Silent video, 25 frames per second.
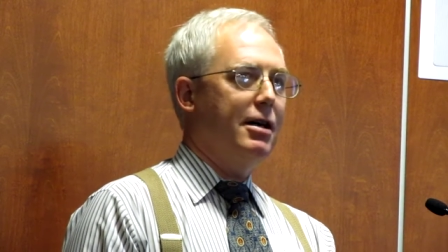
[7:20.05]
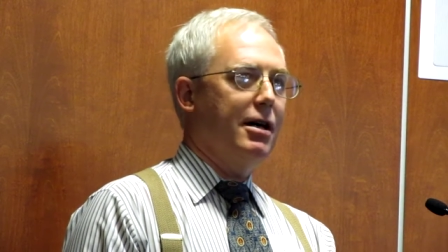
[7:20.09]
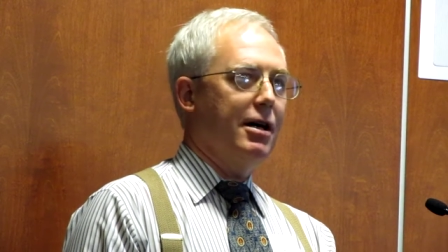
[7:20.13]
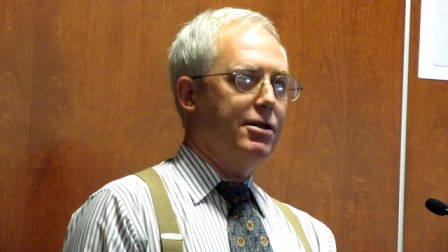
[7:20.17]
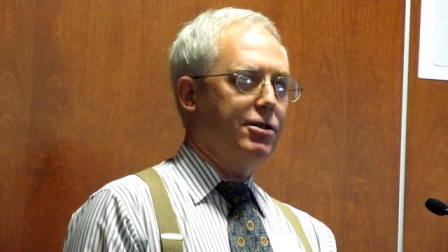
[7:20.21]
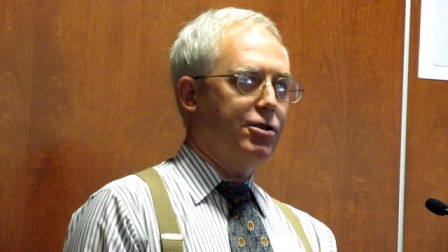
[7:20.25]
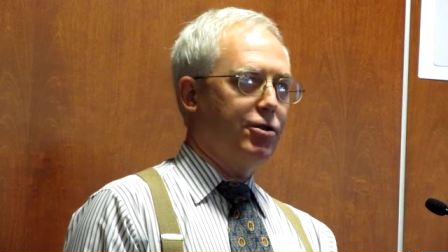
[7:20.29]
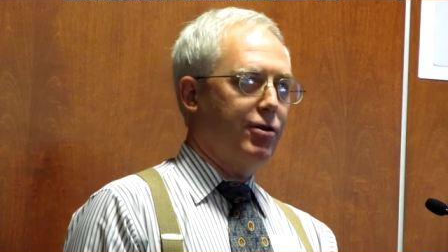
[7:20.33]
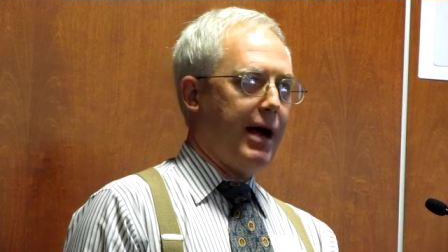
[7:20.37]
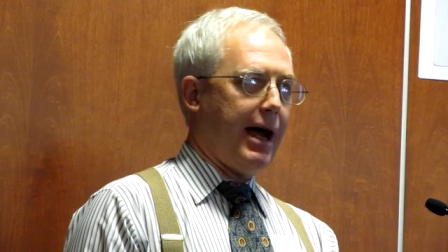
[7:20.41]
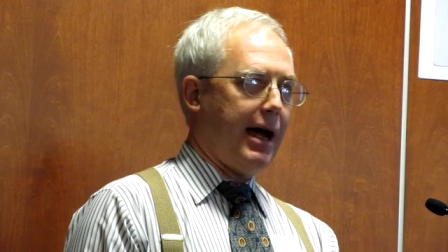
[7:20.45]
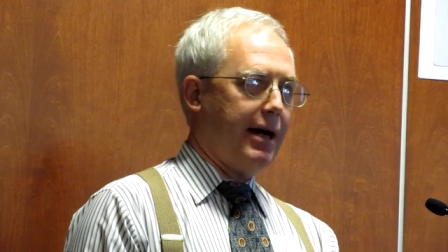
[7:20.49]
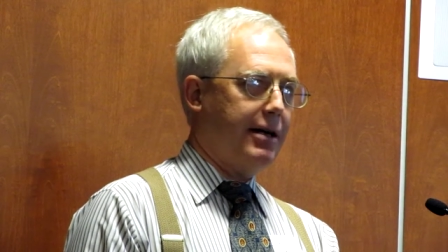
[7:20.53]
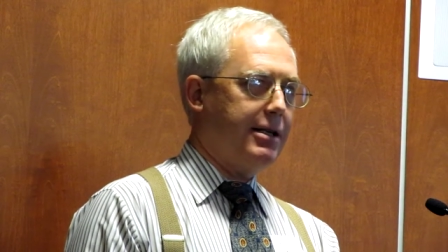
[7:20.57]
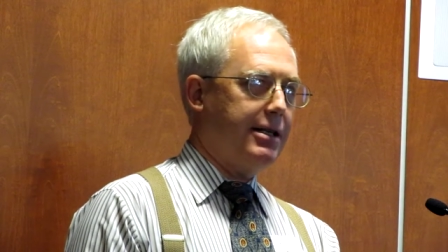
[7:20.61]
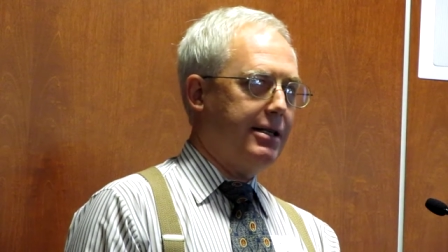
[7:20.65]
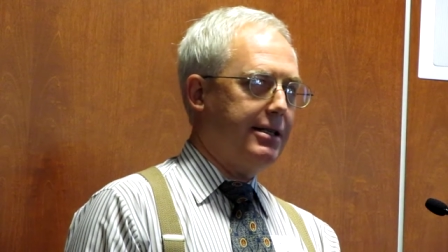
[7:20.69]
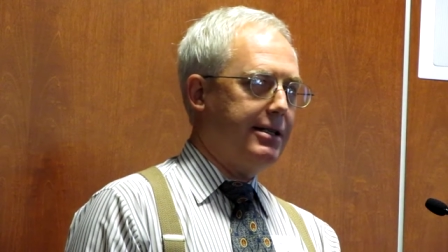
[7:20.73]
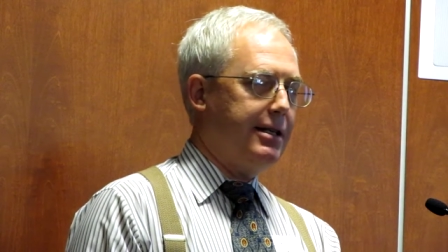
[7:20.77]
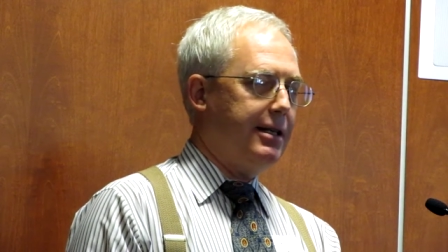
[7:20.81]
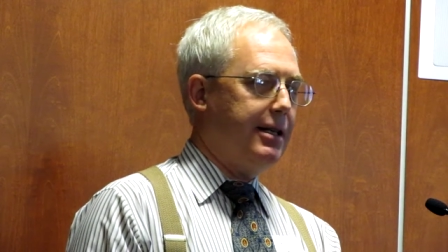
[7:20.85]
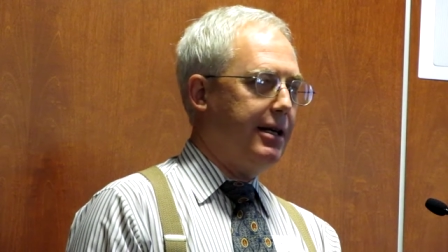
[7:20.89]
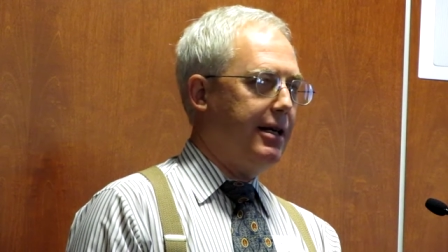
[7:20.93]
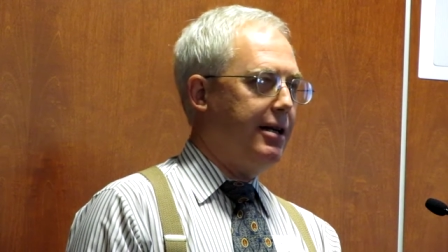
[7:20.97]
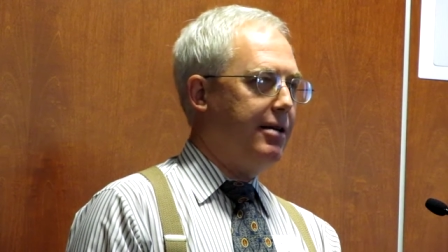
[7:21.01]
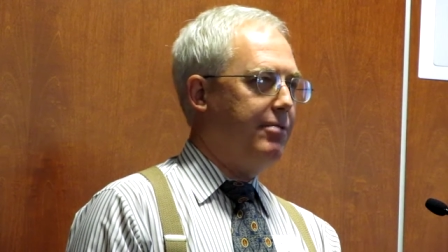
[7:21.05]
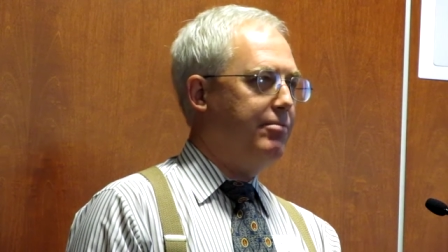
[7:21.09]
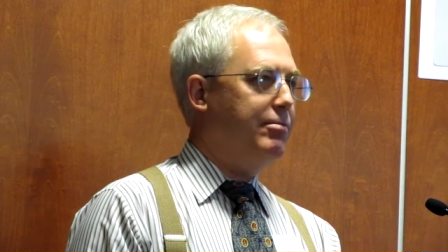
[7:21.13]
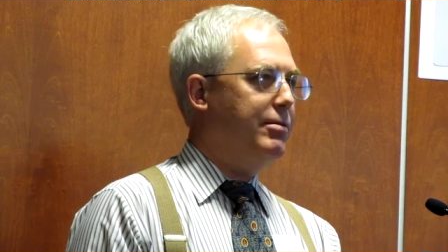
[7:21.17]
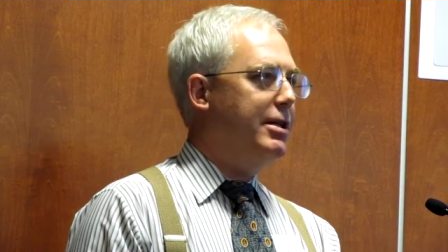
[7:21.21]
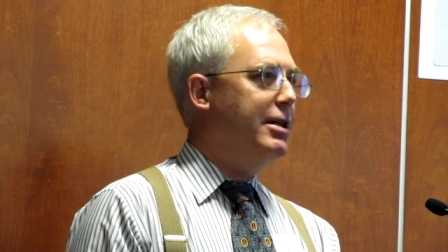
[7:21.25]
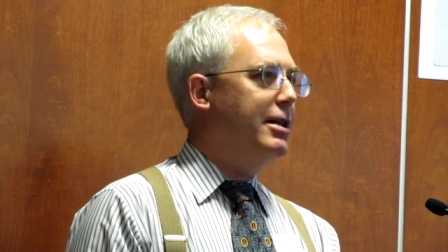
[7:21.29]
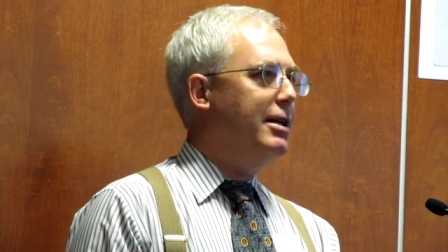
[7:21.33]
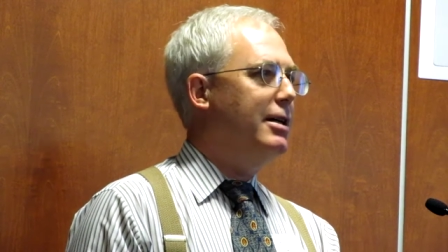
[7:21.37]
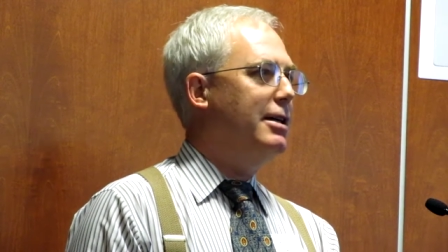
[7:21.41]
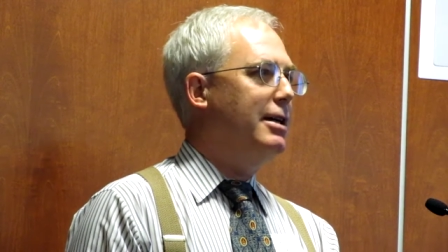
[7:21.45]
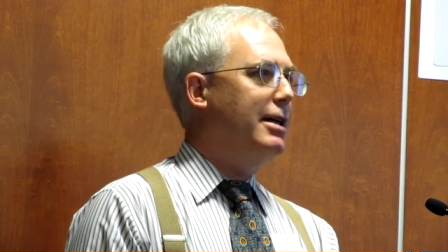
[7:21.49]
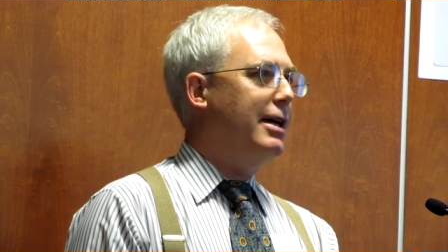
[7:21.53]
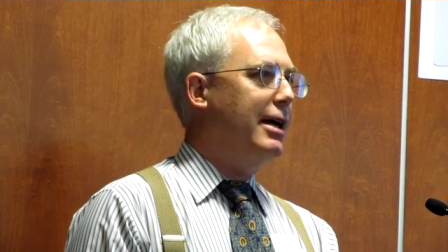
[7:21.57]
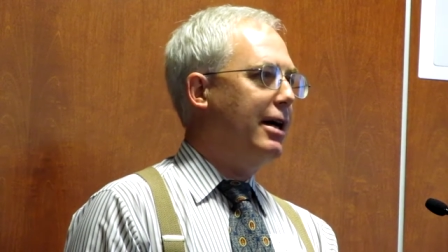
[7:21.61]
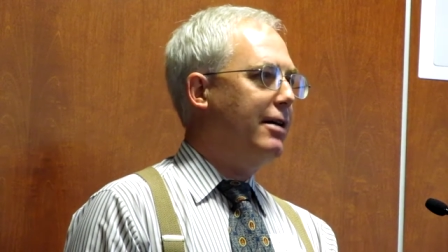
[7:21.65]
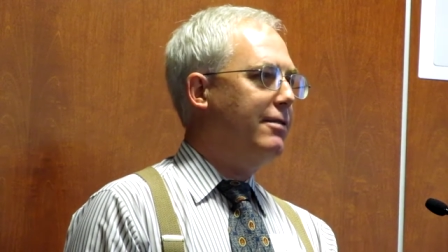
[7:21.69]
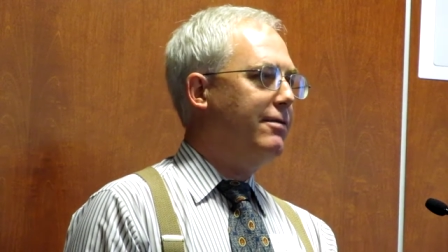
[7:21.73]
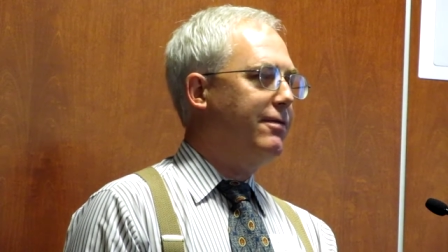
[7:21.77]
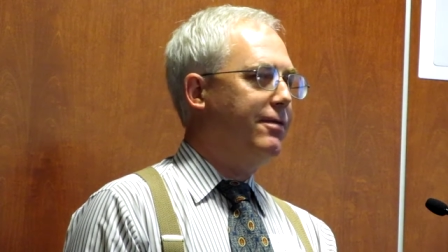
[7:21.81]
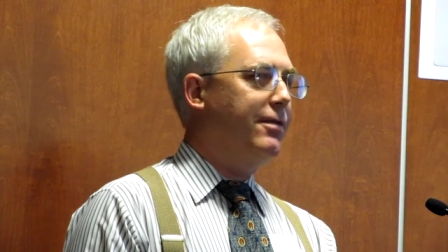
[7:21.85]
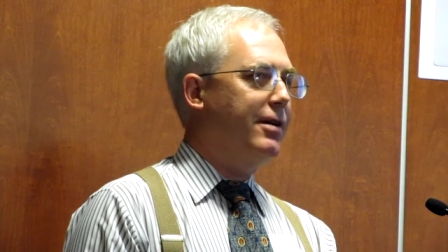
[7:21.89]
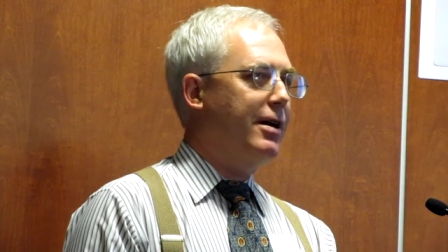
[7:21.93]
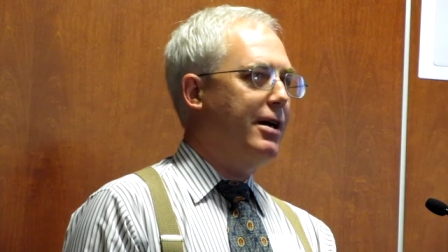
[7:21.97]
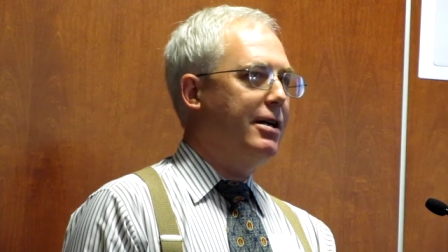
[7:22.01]
attract a team, get
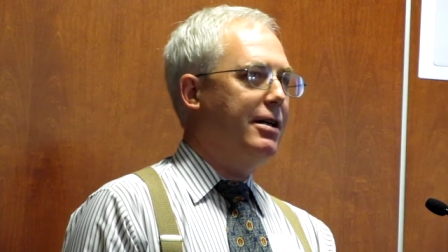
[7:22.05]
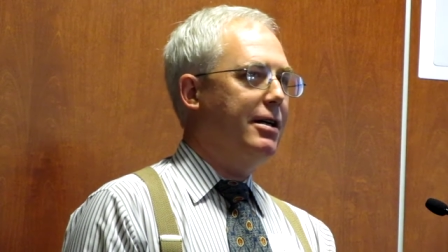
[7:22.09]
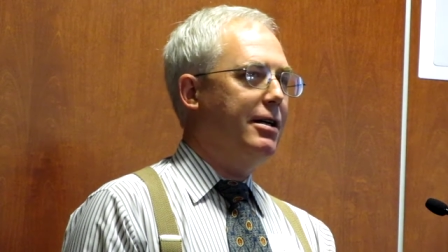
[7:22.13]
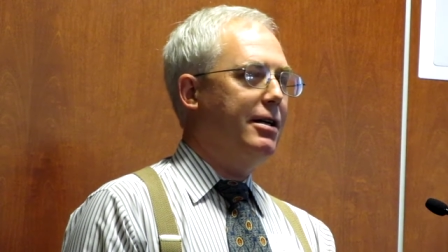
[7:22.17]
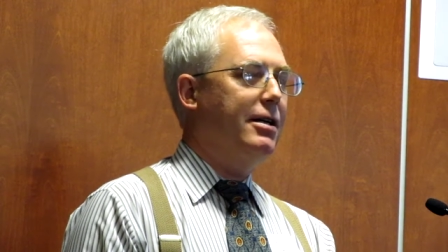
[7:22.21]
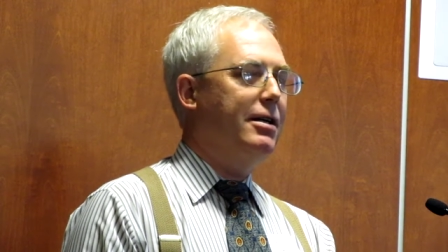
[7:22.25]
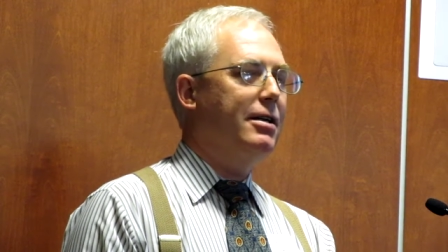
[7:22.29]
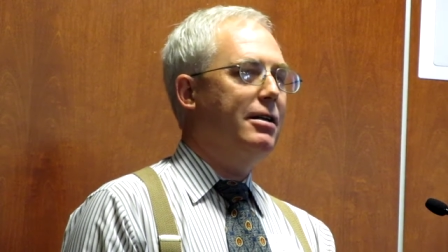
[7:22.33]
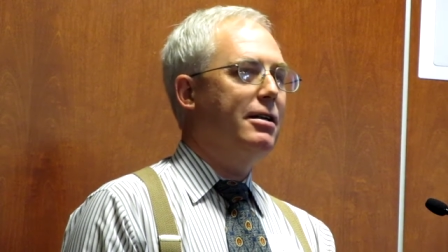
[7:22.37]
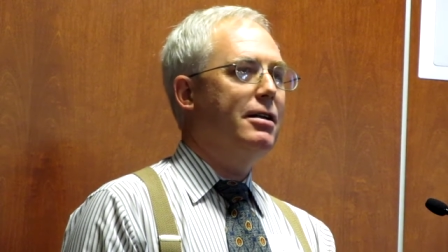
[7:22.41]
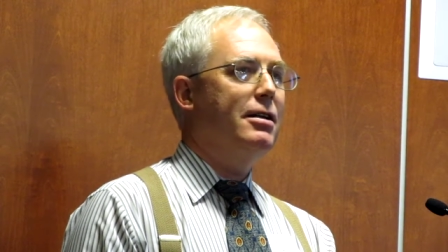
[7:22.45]
funded,